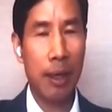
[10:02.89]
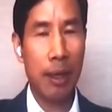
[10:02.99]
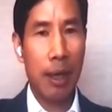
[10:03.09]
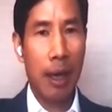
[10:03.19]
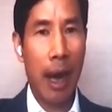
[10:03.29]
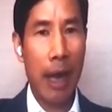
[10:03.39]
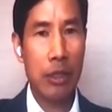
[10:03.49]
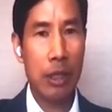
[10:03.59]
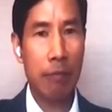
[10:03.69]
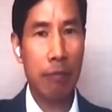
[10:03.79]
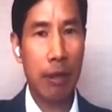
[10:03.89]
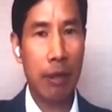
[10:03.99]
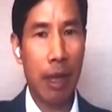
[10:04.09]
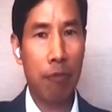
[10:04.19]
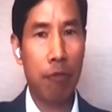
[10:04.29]
has given
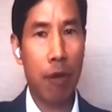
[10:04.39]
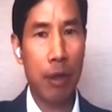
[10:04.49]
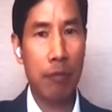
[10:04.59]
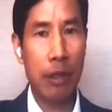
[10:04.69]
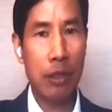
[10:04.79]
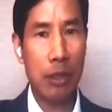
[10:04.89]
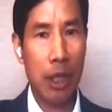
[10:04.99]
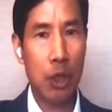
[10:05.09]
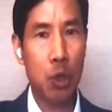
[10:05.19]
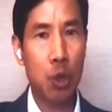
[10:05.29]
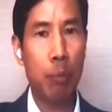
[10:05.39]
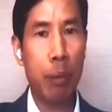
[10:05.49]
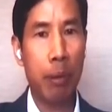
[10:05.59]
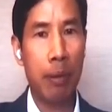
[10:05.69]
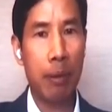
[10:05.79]
foreign investors like
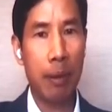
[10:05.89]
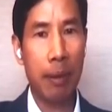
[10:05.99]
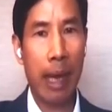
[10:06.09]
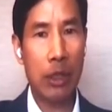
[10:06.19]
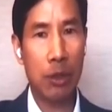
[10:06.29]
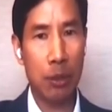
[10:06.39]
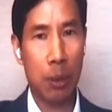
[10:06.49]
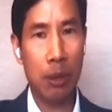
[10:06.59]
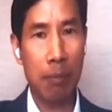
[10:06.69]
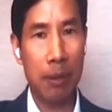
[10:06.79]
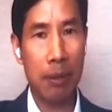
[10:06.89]
super national treatment.